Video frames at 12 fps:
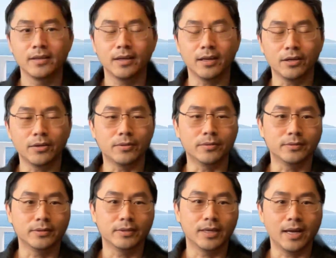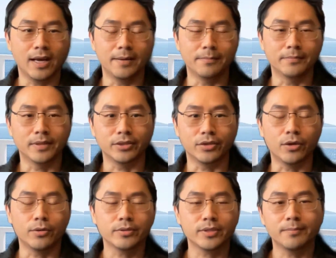Hello, I'm
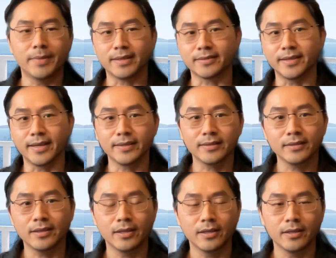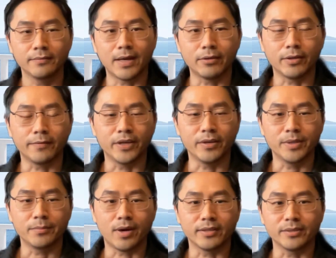your host, Max Zhang, founder of the
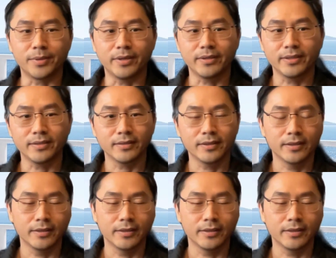Human Prosperity.